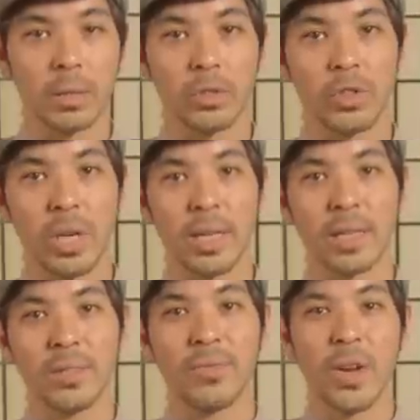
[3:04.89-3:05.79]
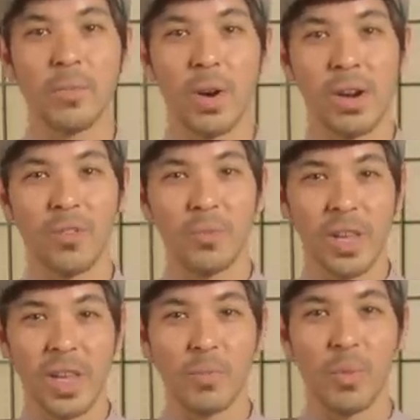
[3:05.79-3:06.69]
at little tree, and that's a fun part of
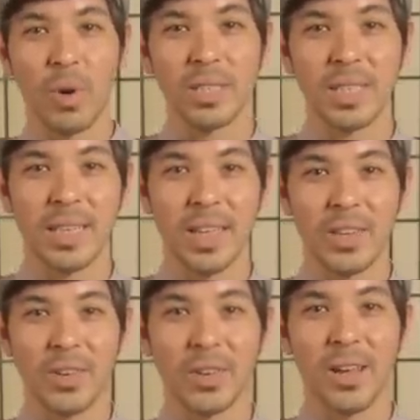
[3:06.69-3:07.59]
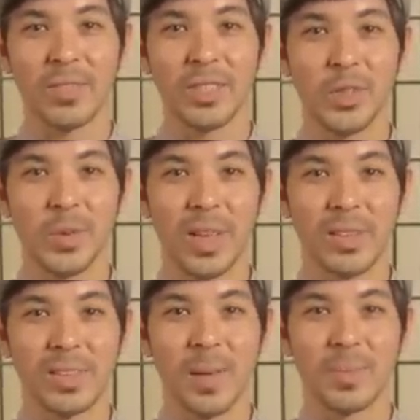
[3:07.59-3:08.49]
picking pu'er tea that you don't have to do with
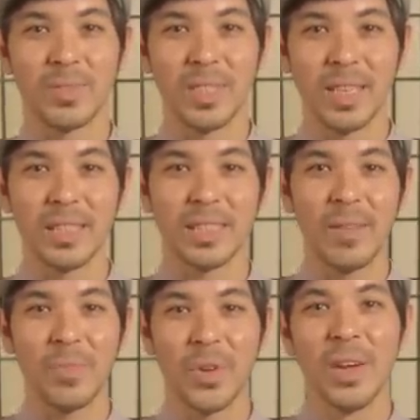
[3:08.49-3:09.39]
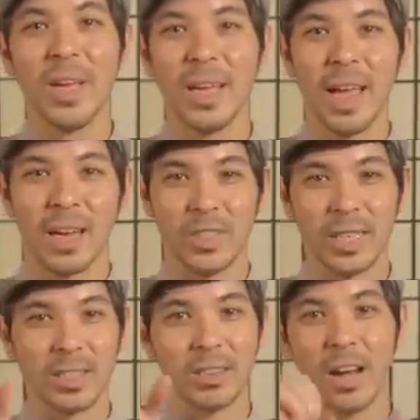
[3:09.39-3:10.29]
other types of tea, is that you actually
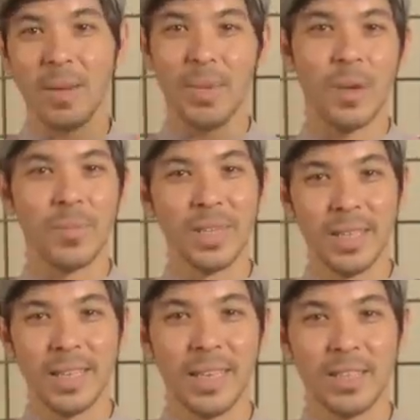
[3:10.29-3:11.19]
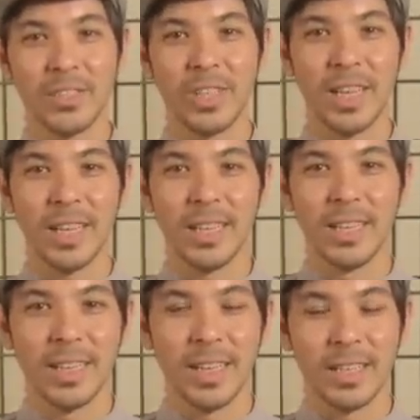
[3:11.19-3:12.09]
get to climb up in the tree.
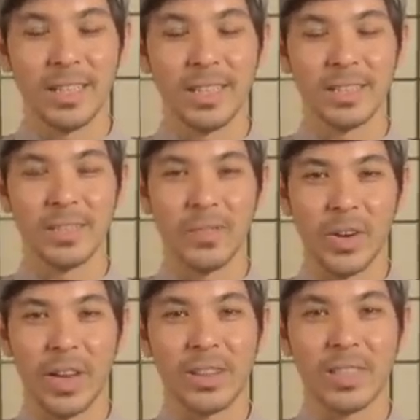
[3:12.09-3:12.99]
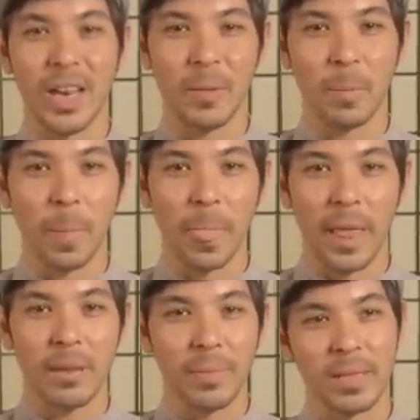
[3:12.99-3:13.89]
It is very entertaining,
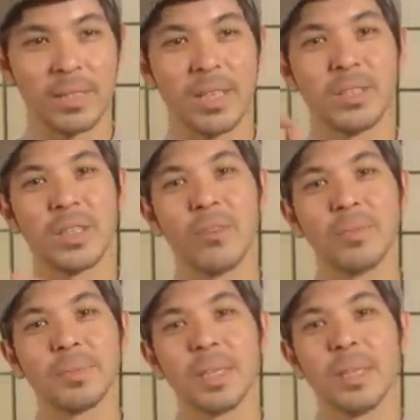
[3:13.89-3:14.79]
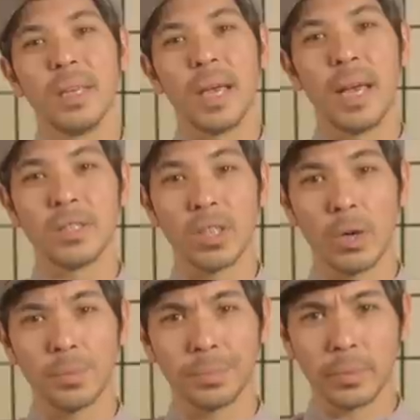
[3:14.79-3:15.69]
and pick the tea yourself. And
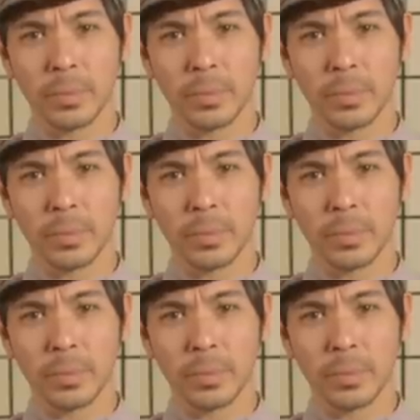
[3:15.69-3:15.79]
so